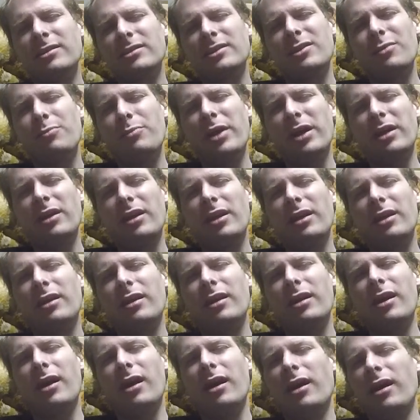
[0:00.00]

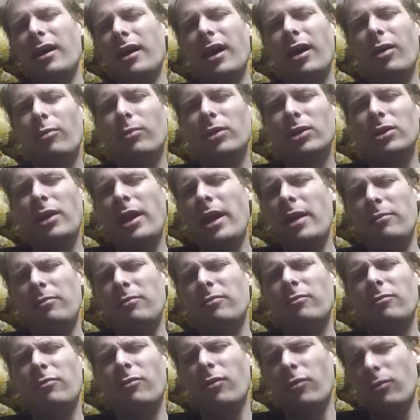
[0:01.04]
depending how much,
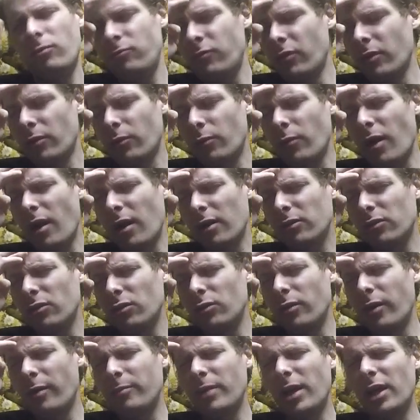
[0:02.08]
and for the Roth
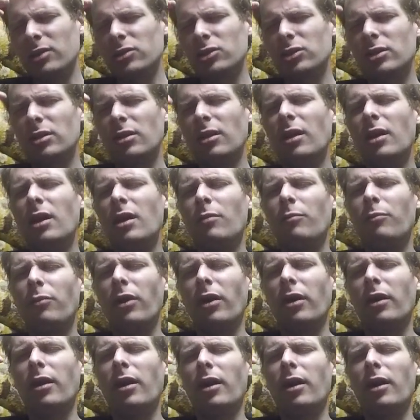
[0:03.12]
too, I'm not sure, but